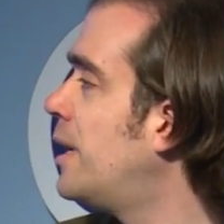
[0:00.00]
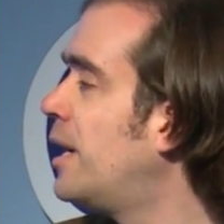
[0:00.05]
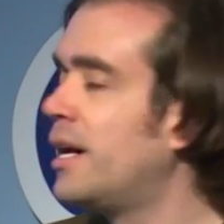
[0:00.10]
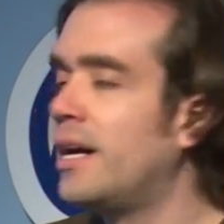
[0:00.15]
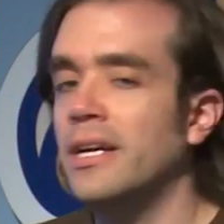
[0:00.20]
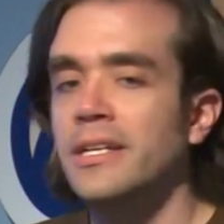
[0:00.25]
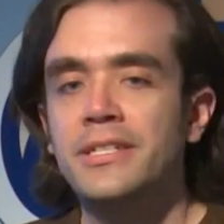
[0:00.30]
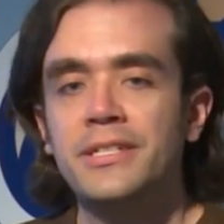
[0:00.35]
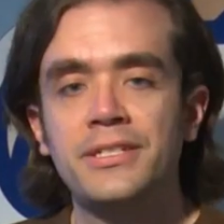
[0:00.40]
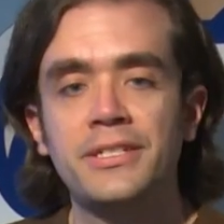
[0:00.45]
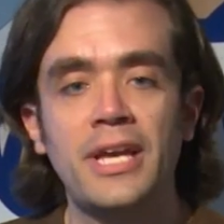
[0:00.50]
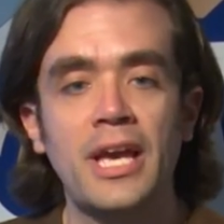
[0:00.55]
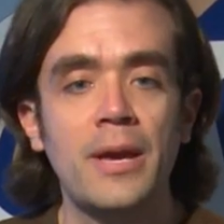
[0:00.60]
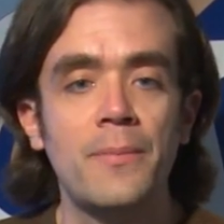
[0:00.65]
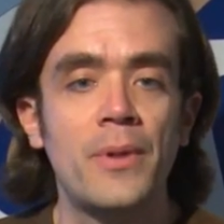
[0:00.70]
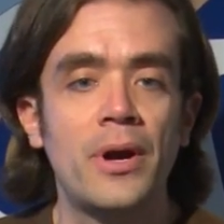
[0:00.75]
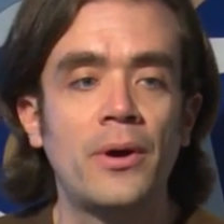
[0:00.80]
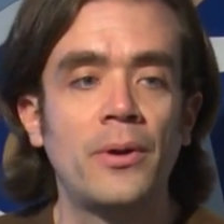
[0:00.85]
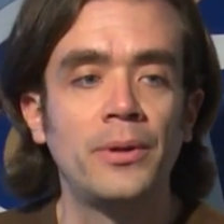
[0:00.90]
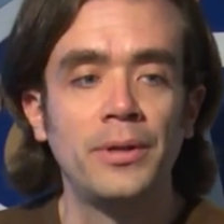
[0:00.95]
Uh, just
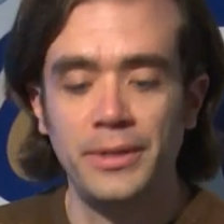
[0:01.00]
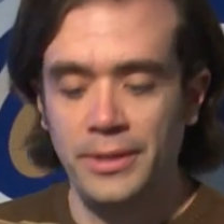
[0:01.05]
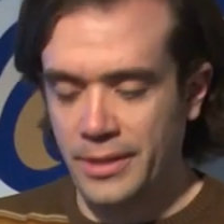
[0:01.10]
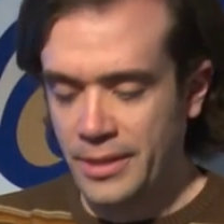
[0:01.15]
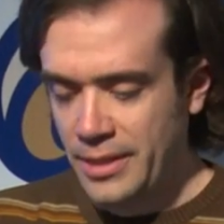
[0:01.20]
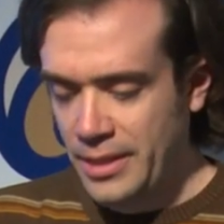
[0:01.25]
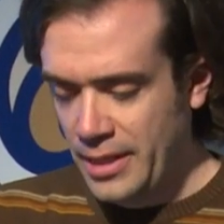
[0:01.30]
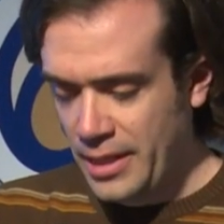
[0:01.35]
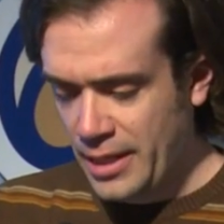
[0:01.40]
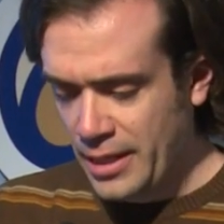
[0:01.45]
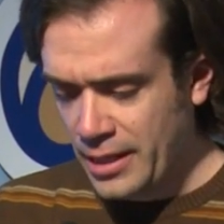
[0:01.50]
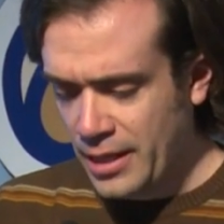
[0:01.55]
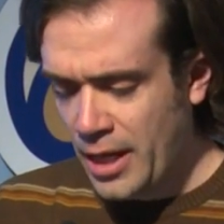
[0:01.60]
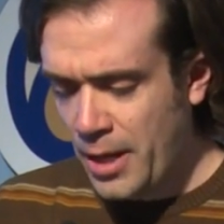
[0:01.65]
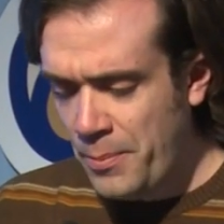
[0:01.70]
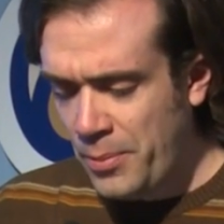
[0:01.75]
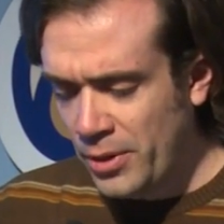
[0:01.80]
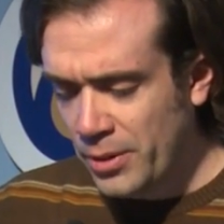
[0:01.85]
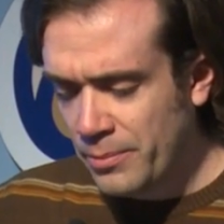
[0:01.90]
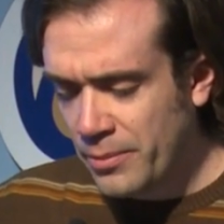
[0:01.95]
came out
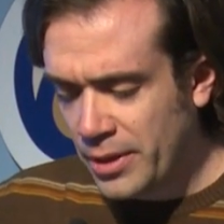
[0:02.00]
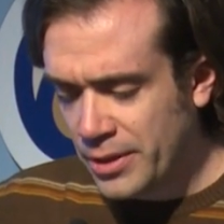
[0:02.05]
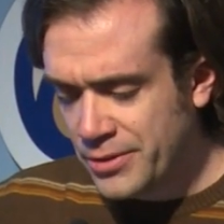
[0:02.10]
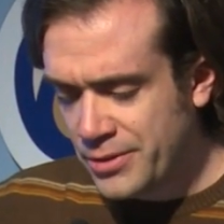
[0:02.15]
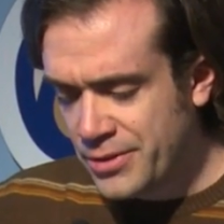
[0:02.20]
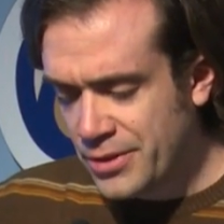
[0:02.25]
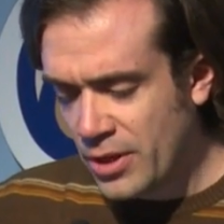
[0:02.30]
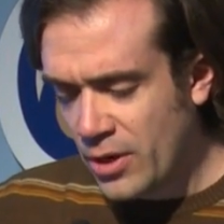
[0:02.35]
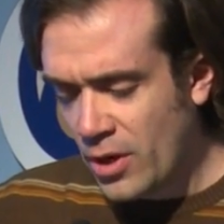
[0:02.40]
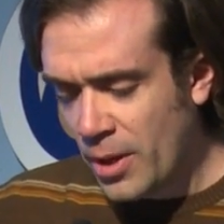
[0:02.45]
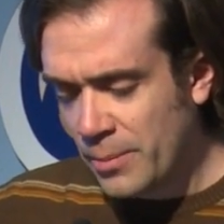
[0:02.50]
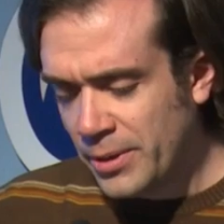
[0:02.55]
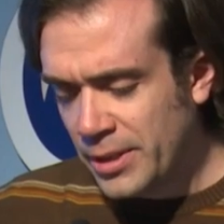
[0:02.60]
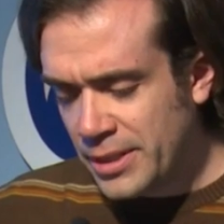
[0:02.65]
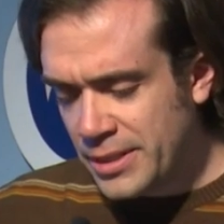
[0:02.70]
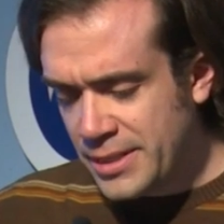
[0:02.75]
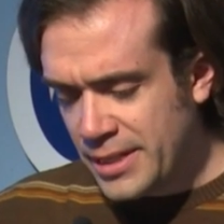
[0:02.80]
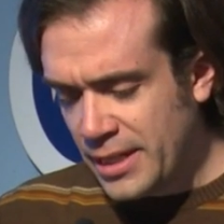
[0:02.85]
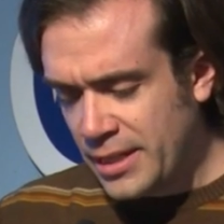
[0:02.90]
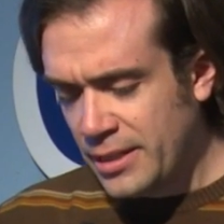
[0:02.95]
couple of months ago. I'm going to
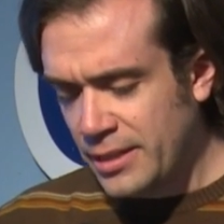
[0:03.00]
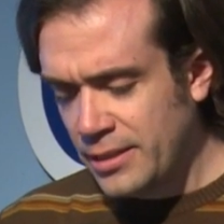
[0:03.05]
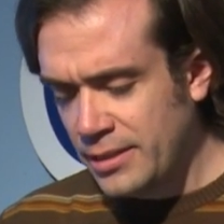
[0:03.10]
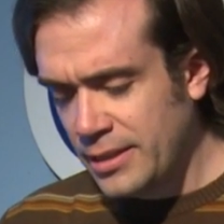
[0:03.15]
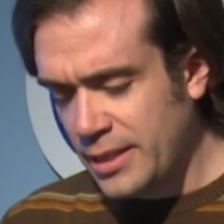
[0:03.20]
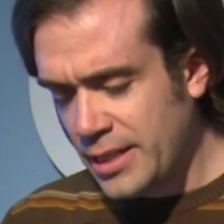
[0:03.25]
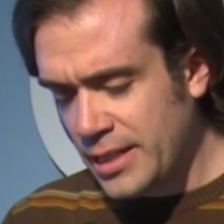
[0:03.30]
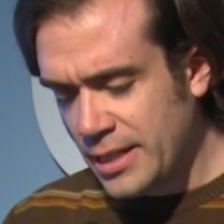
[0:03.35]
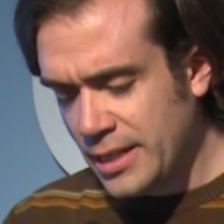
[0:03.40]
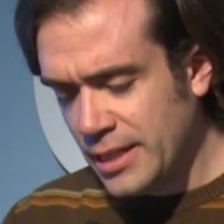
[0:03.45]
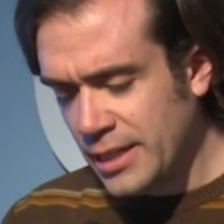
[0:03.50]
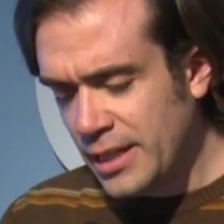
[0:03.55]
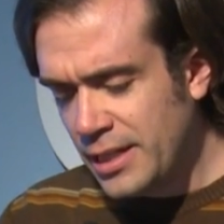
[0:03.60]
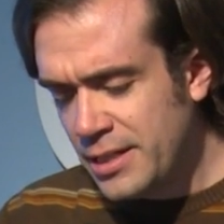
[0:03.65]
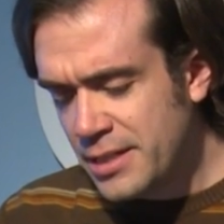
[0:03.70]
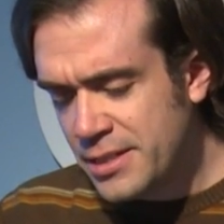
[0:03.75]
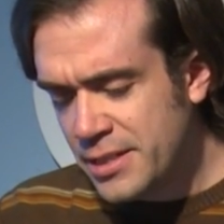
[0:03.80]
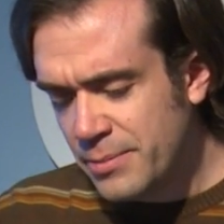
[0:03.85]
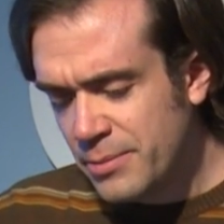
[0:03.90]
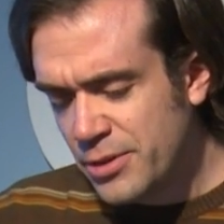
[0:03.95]
tell, uh, get
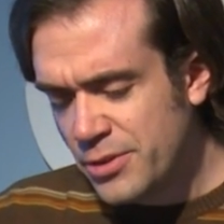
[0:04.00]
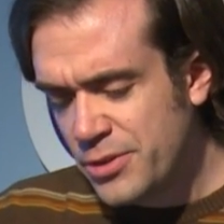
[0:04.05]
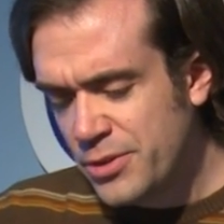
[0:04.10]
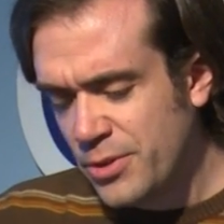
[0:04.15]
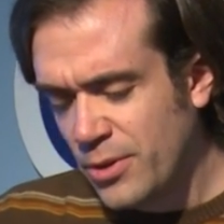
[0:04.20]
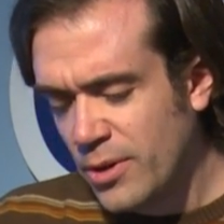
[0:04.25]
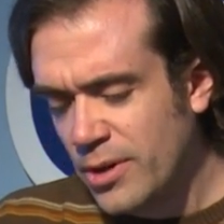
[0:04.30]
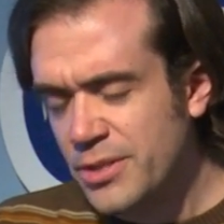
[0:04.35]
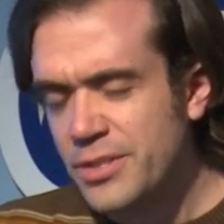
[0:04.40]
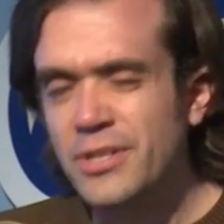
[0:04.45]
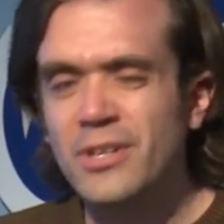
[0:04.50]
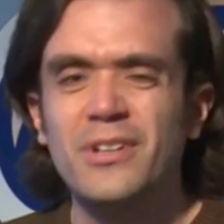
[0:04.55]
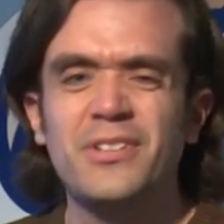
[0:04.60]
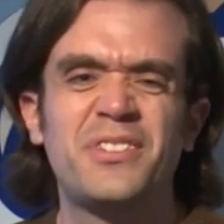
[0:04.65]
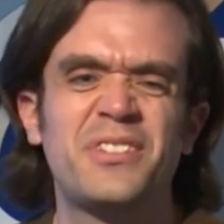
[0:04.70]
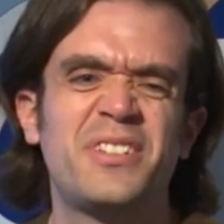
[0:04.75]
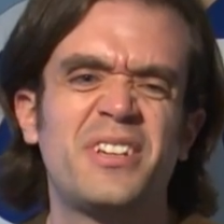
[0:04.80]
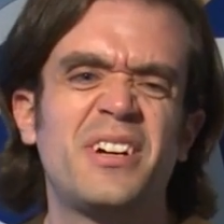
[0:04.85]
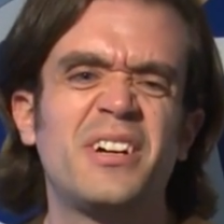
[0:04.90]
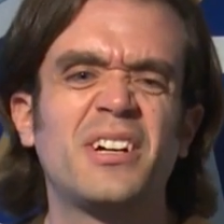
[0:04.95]
into some of the stories here.
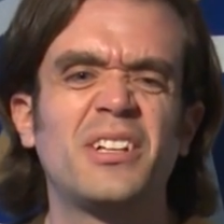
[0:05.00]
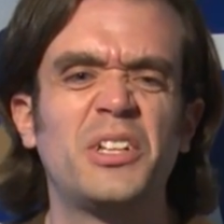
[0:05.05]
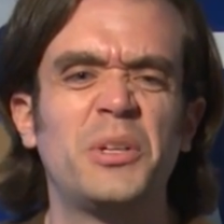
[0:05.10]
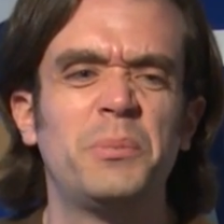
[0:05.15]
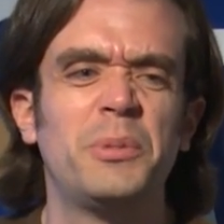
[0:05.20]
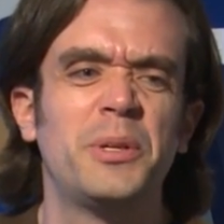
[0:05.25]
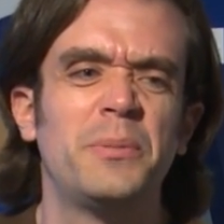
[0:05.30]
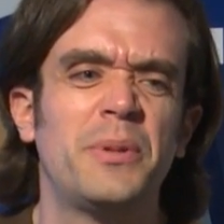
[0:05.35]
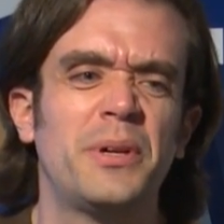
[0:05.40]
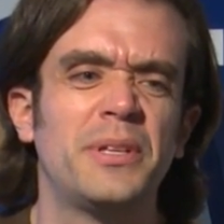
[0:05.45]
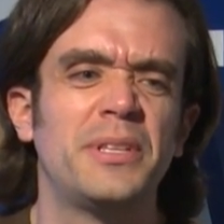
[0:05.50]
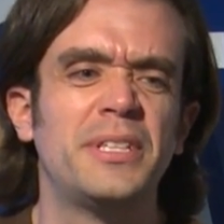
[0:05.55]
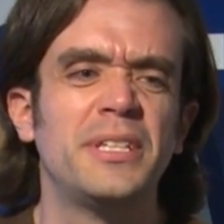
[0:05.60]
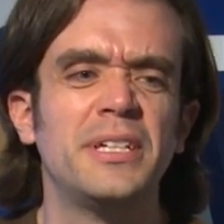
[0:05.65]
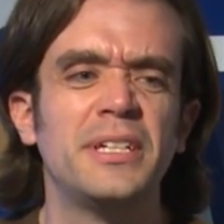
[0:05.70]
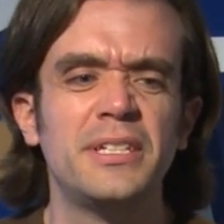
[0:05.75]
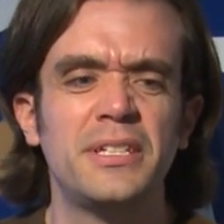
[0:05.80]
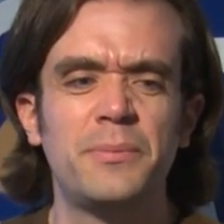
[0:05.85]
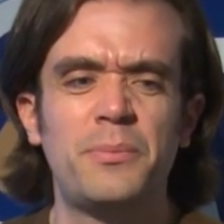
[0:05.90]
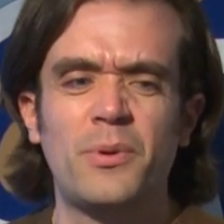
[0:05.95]
Also talk a little bit about
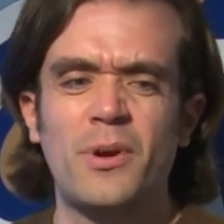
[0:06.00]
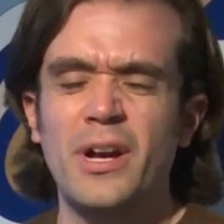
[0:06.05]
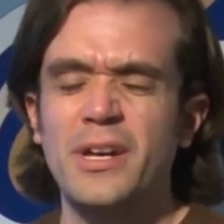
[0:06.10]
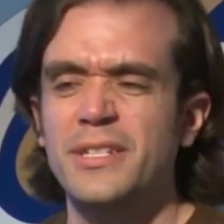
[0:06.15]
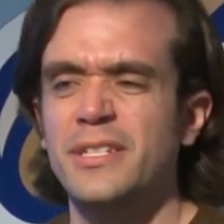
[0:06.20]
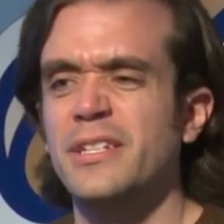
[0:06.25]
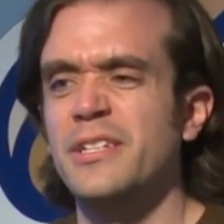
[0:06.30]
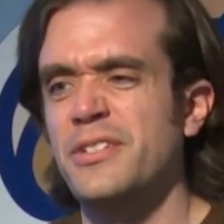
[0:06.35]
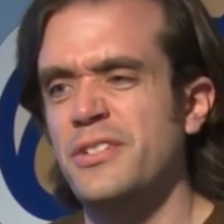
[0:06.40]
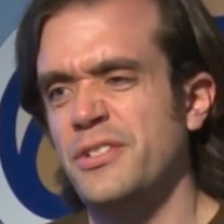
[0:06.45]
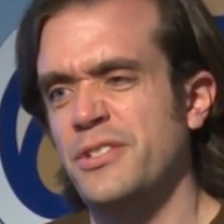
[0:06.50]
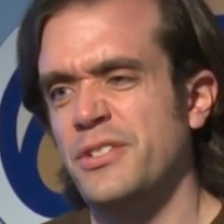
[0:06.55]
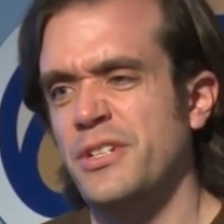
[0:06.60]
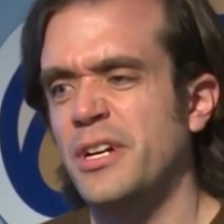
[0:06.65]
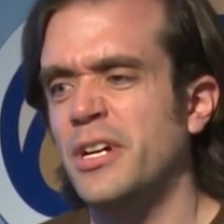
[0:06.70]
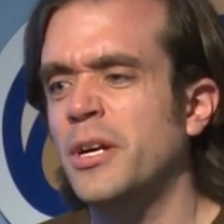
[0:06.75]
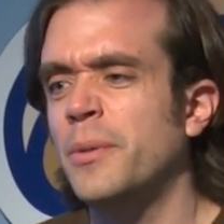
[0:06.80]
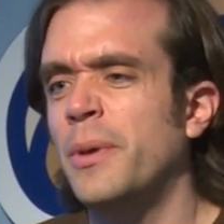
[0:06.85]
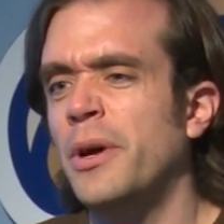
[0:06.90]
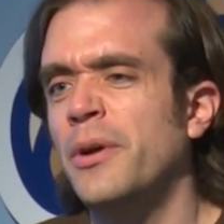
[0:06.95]
the, the process, just
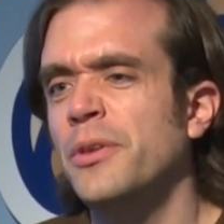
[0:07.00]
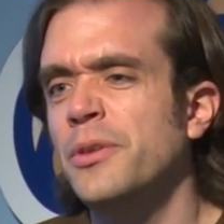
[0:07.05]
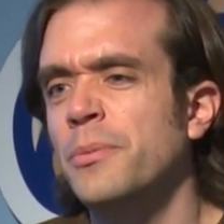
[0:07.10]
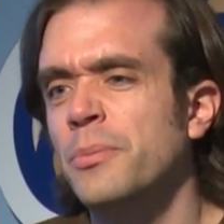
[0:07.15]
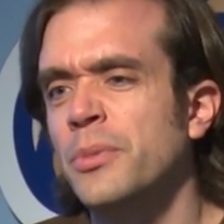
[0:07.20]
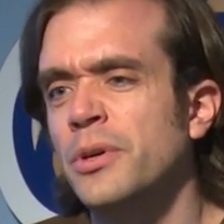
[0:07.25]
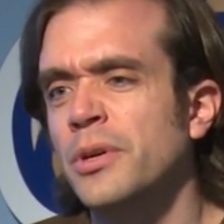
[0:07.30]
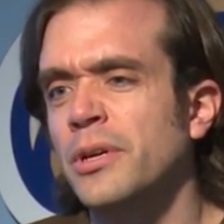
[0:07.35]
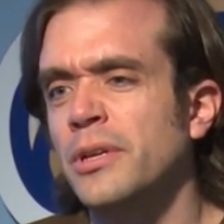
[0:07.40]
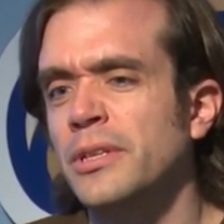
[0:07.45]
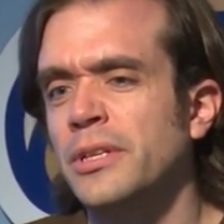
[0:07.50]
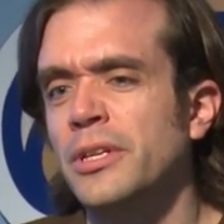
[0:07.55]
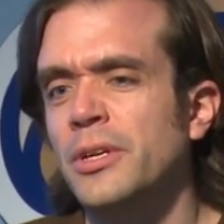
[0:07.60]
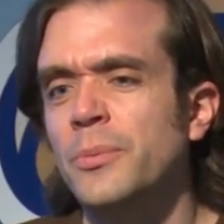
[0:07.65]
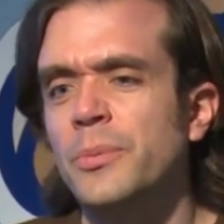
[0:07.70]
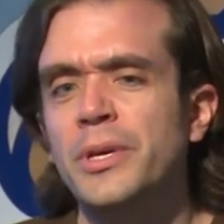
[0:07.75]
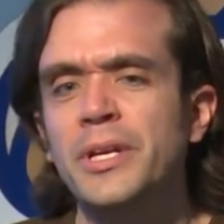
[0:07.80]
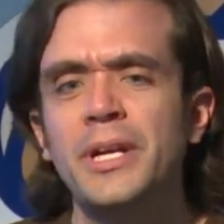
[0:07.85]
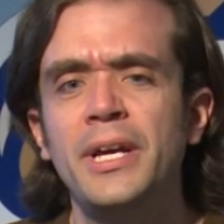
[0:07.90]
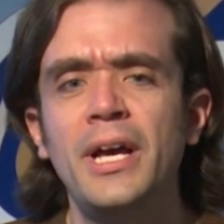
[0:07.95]
talk about the book a little
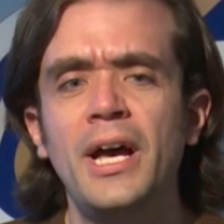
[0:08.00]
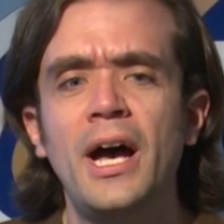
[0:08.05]
bit.